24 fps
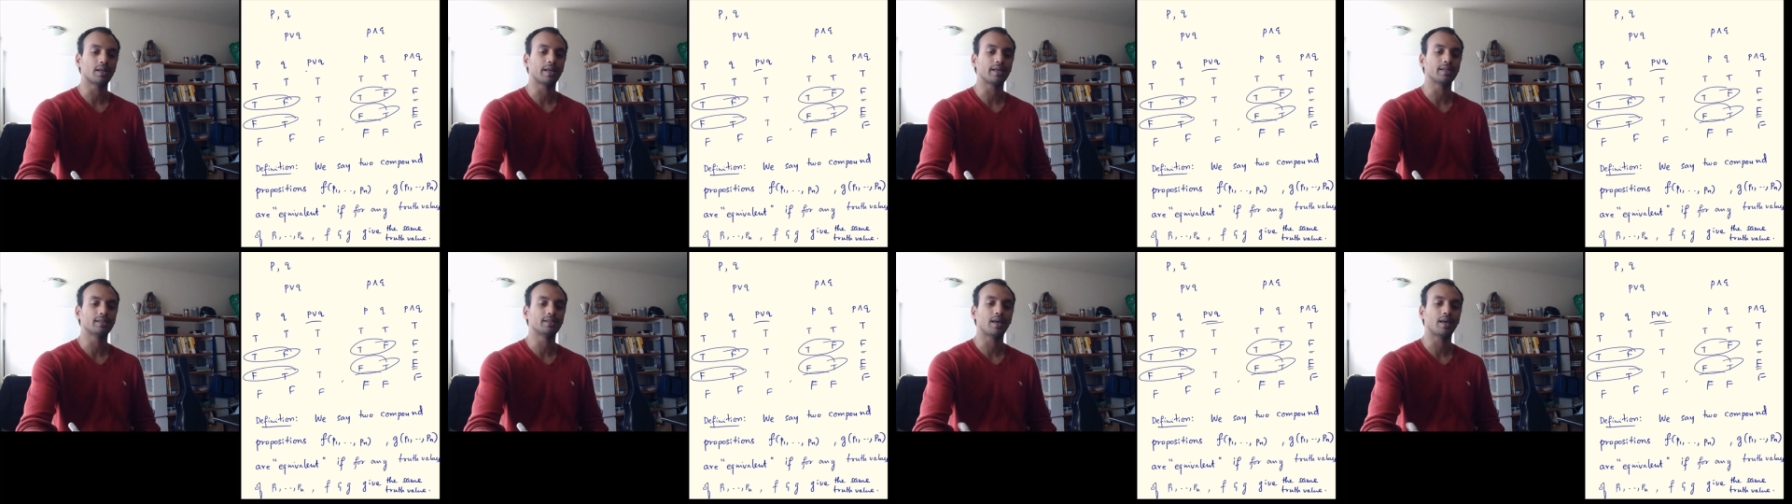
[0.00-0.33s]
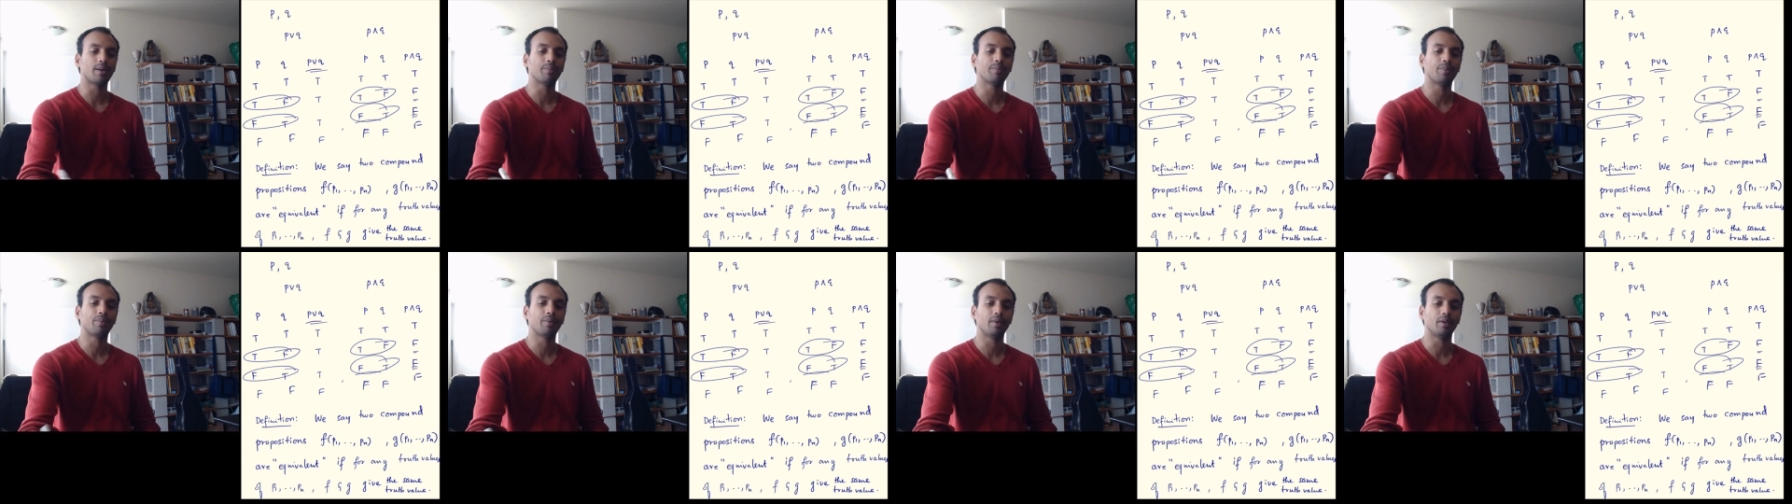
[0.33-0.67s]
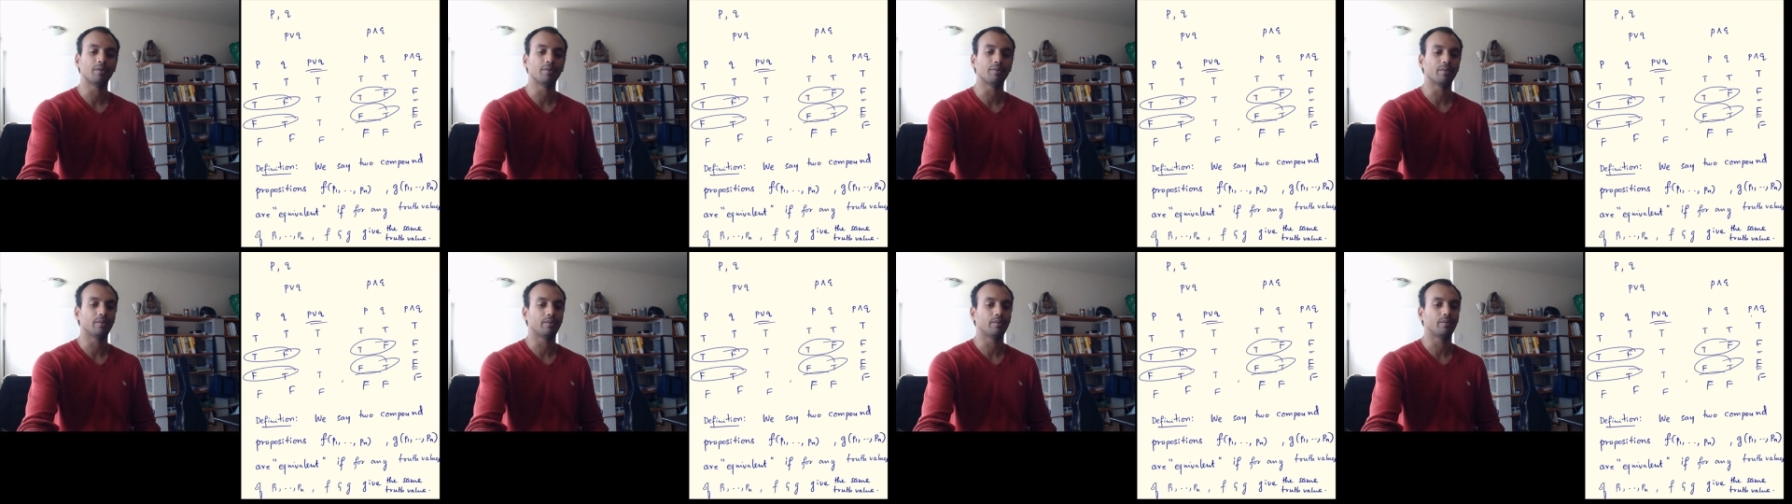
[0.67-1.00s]
example
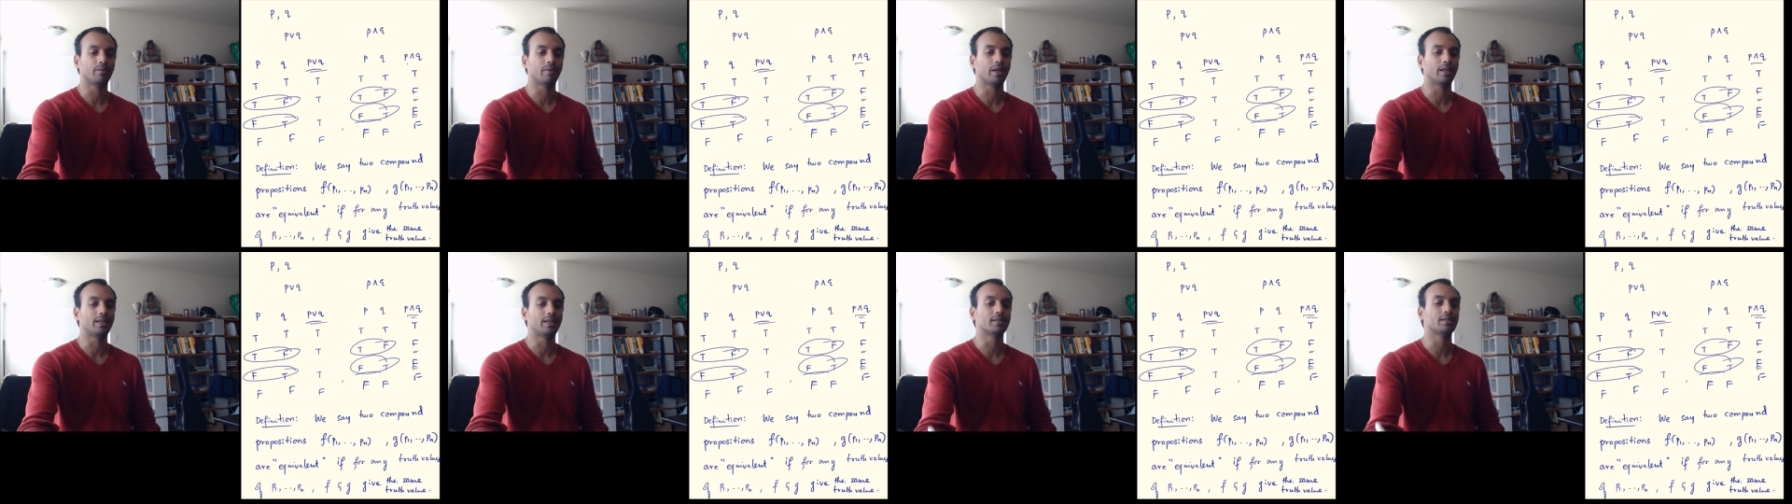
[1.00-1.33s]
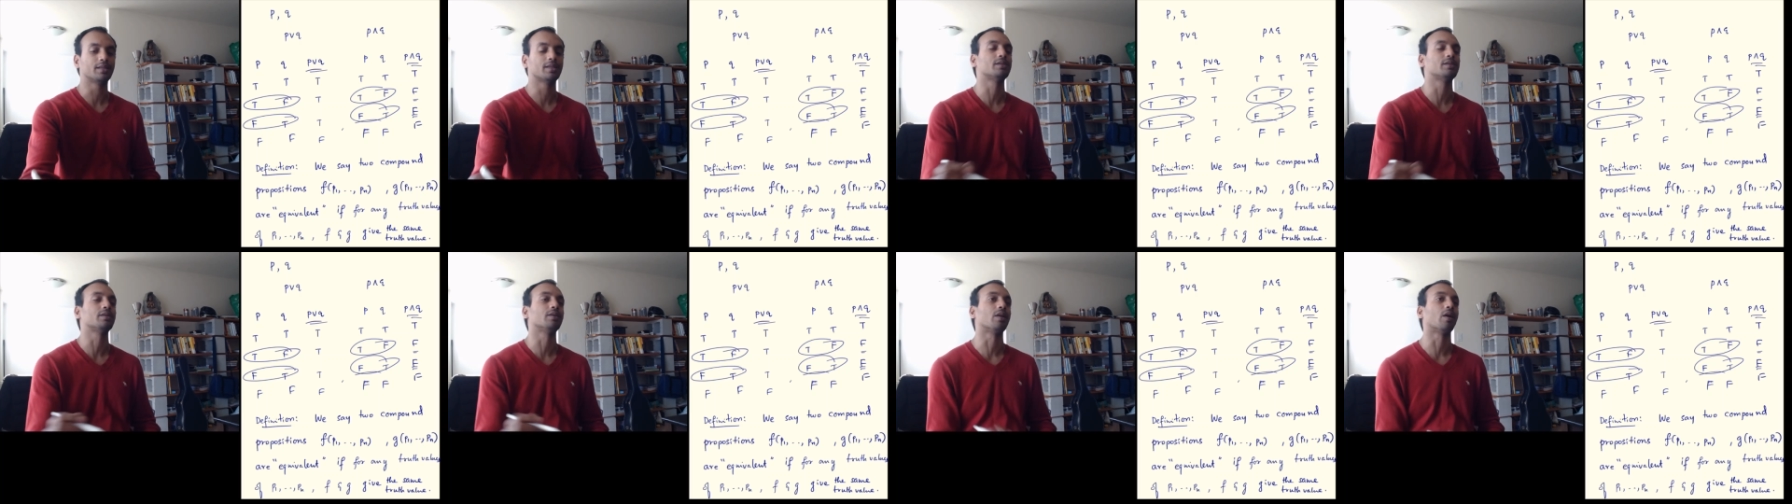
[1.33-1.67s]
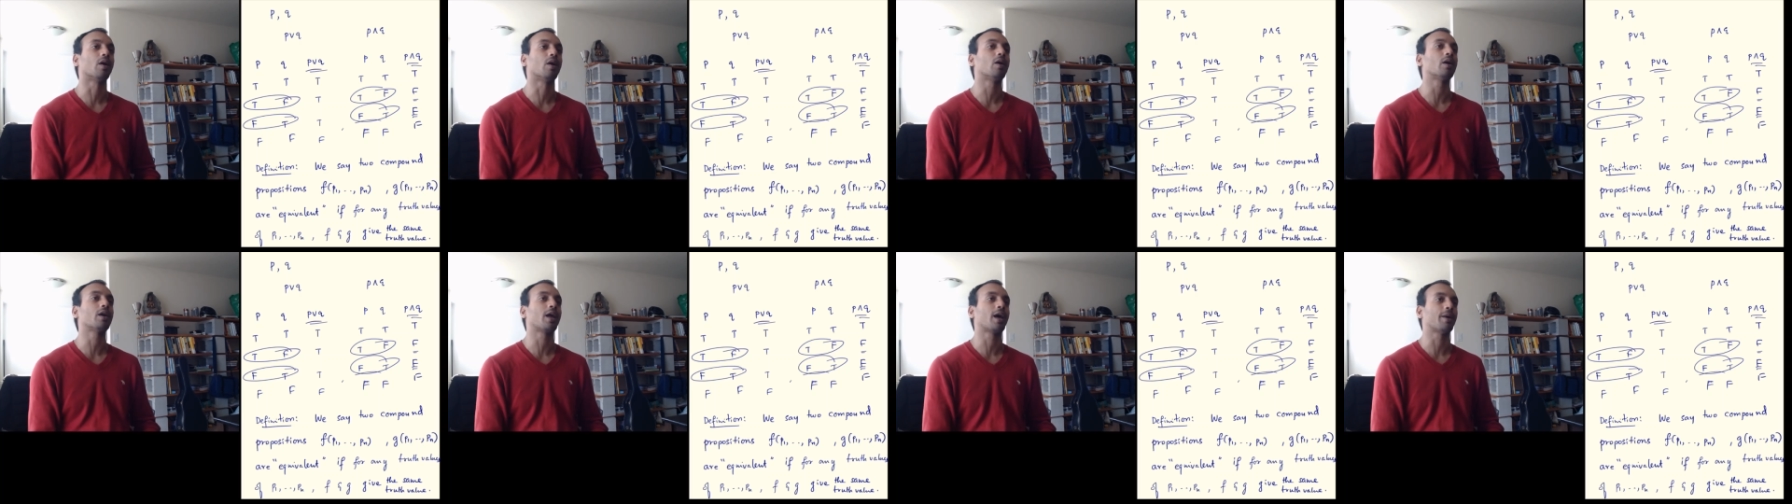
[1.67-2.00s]
where this is
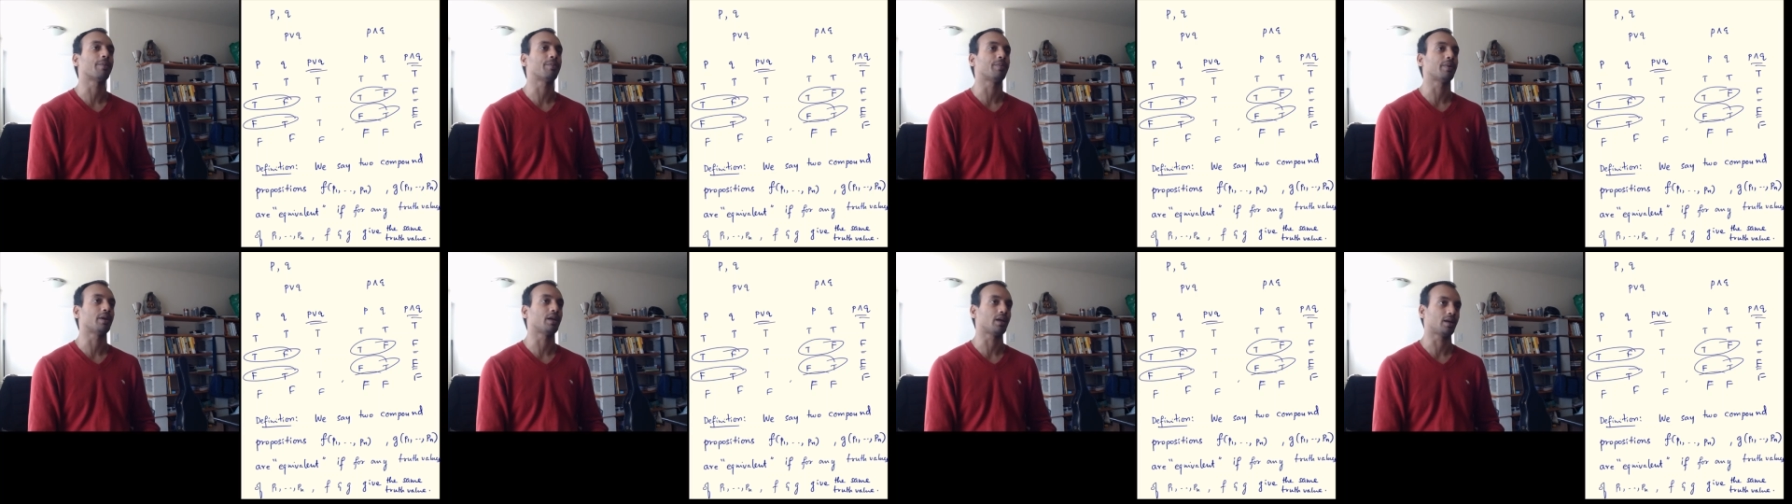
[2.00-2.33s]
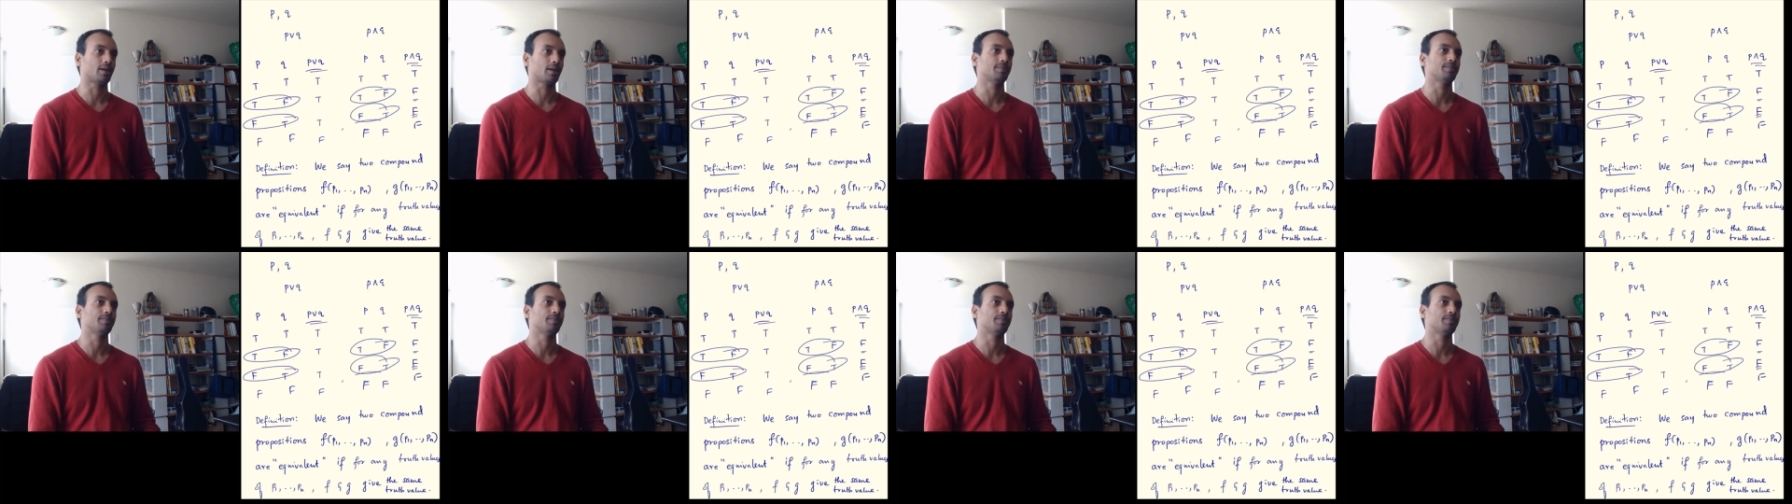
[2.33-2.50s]
not happening